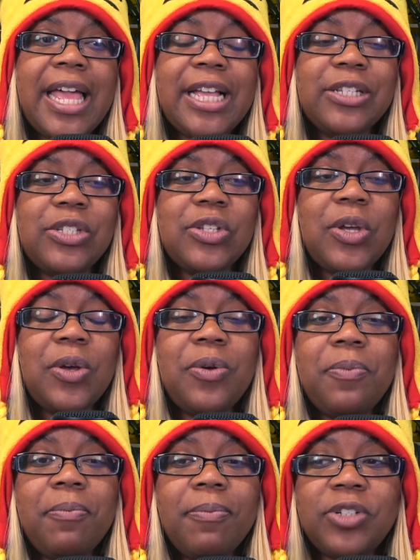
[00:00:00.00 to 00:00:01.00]
And
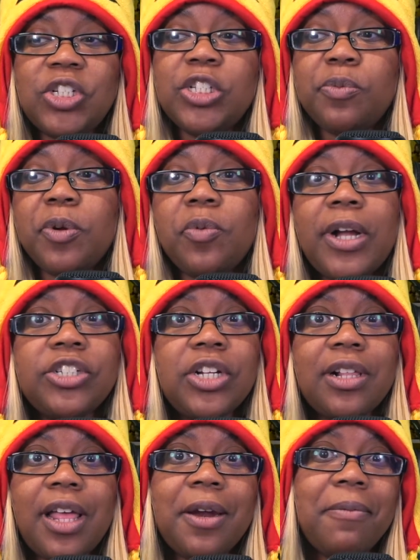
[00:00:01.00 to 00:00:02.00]
so she's been
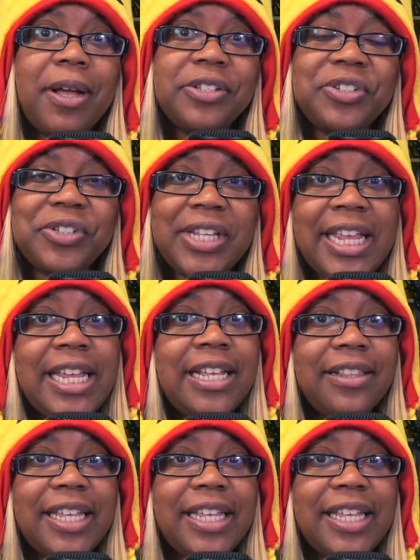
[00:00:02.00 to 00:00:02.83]
watching a lot of Monsters, Inc.